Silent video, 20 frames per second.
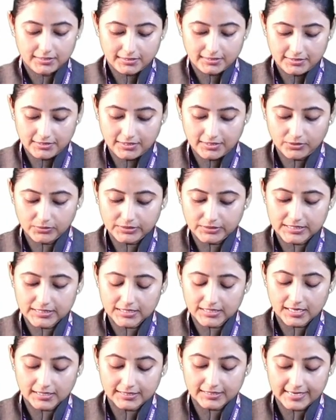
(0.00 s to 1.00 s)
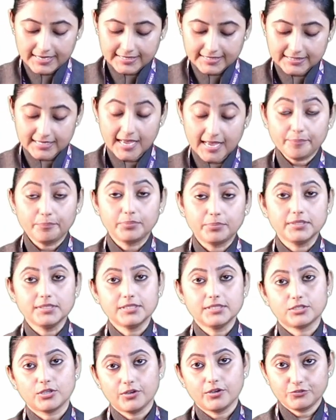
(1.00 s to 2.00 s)
Now these are the examples
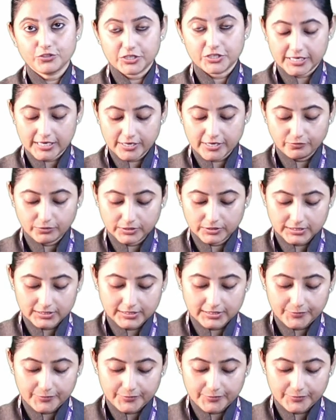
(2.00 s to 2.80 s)
of tricky words.